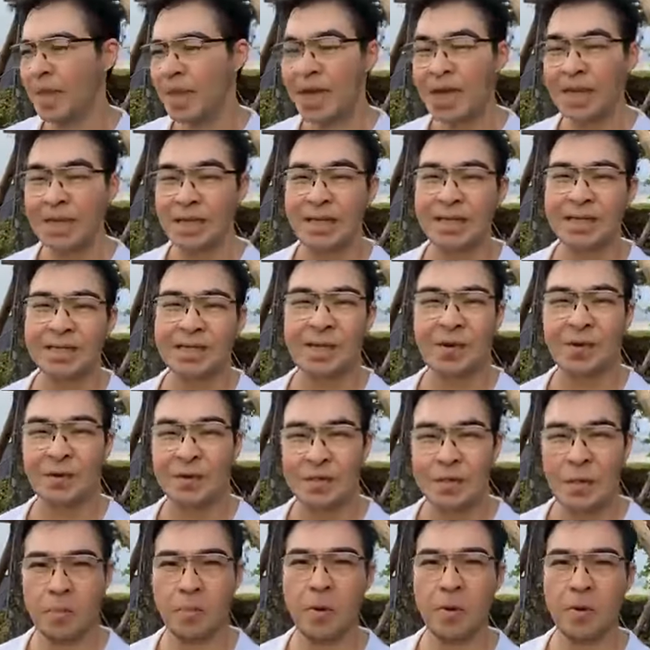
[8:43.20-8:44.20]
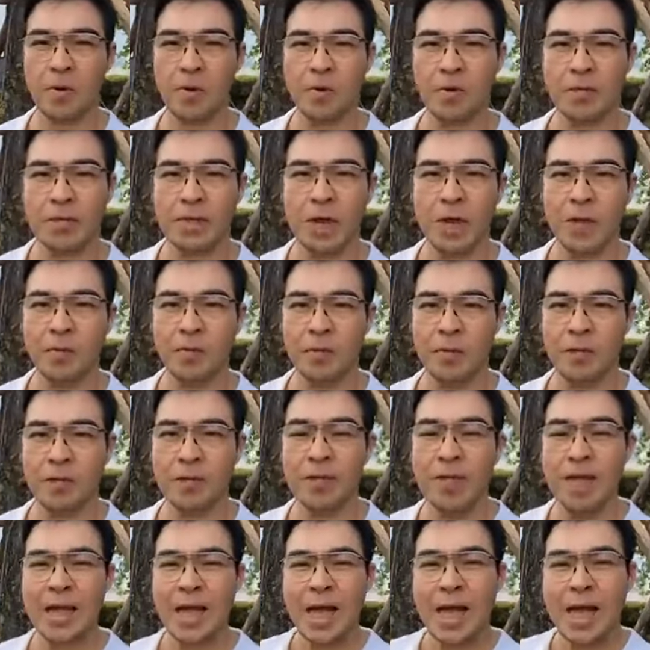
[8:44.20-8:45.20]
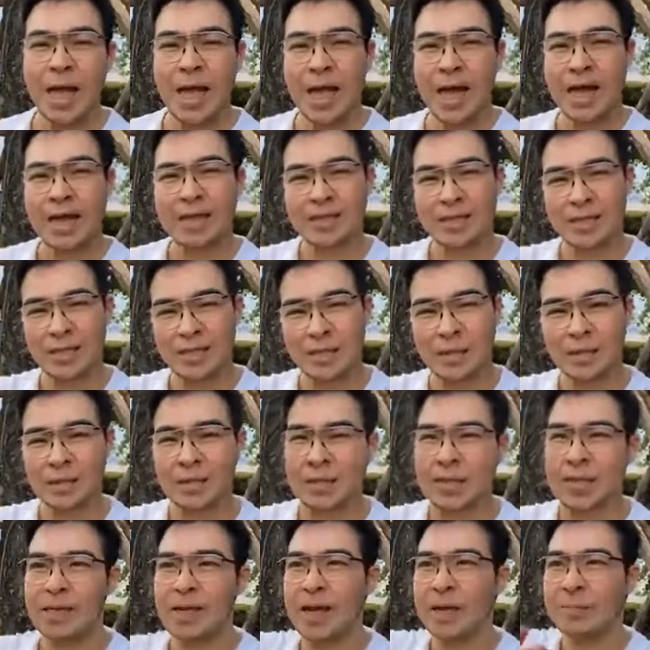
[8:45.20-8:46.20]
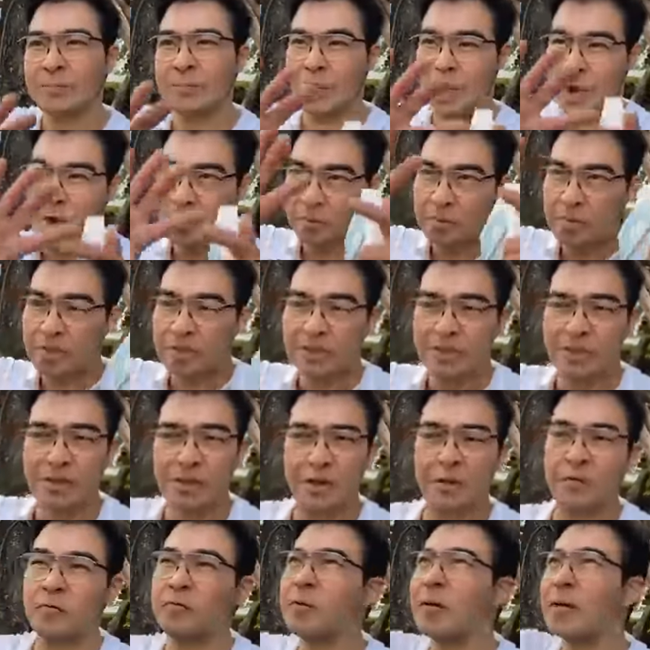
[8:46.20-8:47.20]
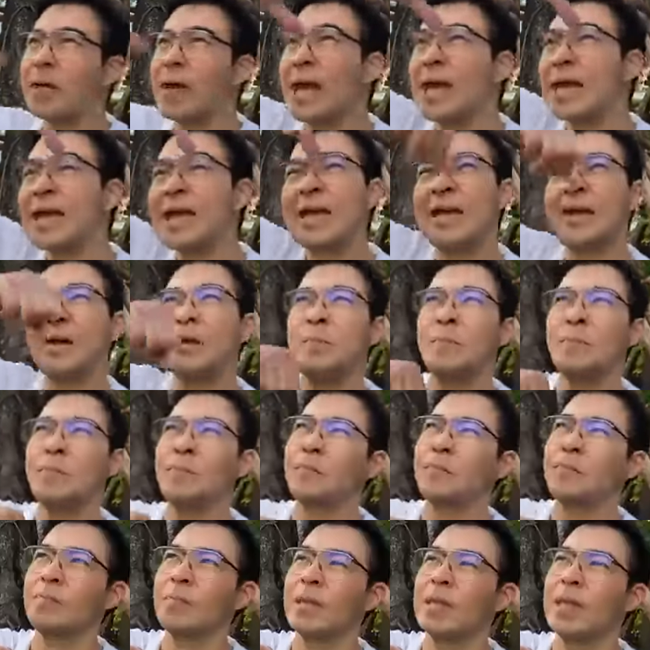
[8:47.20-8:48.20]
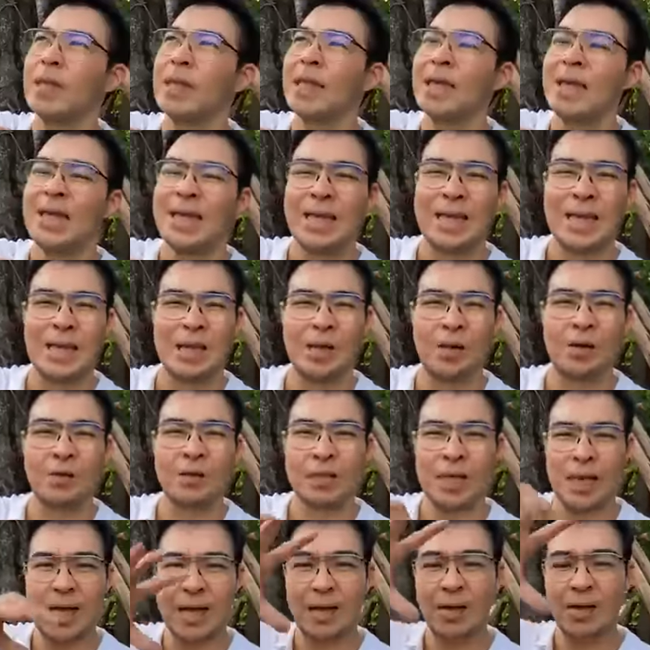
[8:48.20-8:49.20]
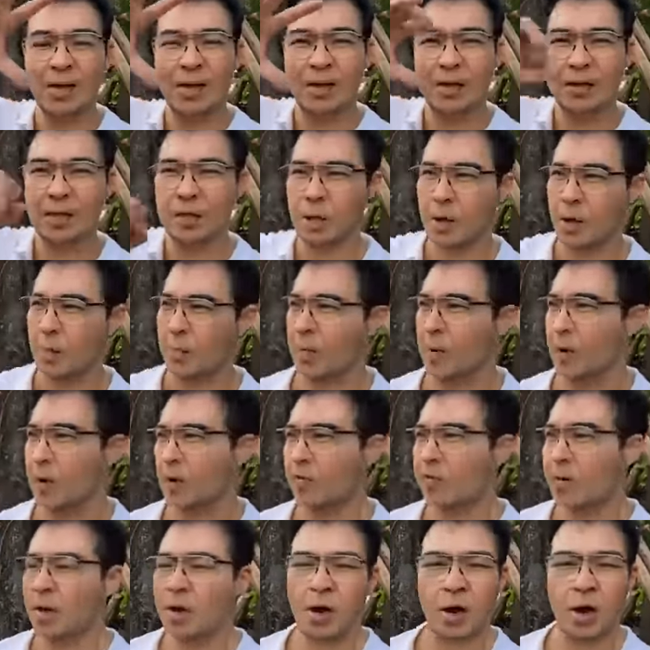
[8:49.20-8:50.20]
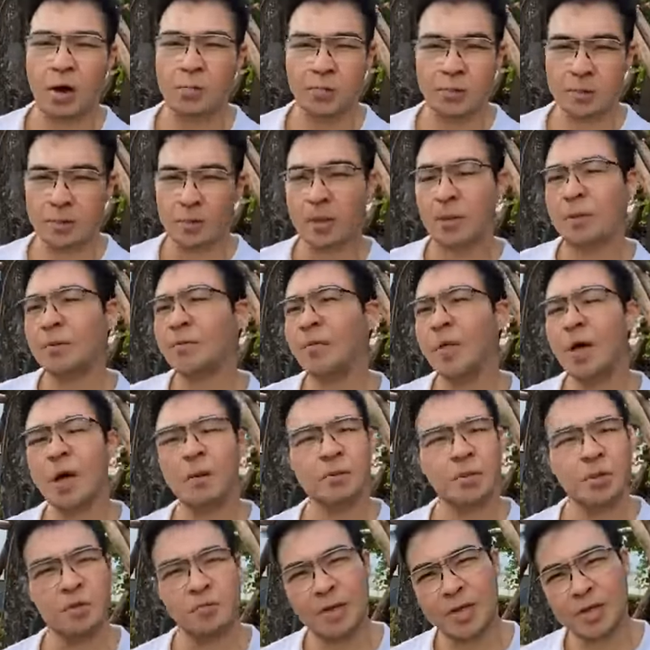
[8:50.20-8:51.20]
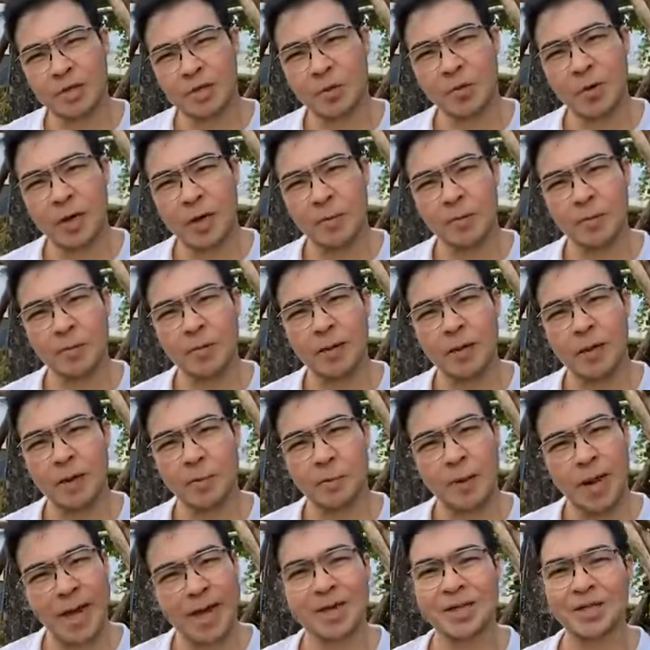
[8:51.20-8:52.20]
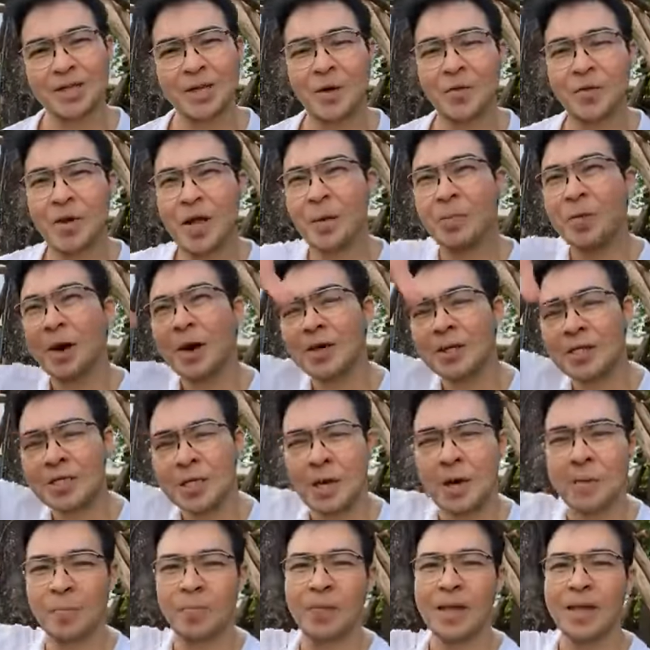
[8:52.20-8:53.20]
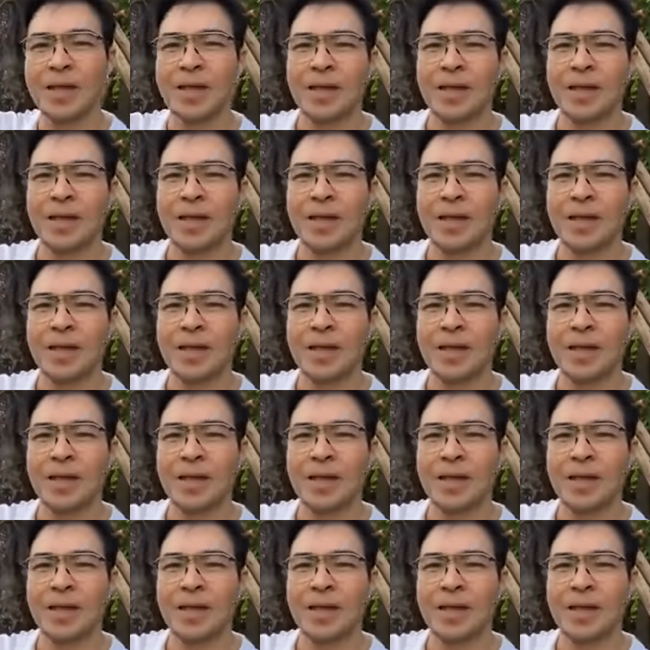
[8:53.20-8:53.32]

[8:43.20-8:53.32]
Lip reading: I think it's called Sapporo Tower, and just to sit and observe like, it looks like on the top of an observatorium, a planetarium on top,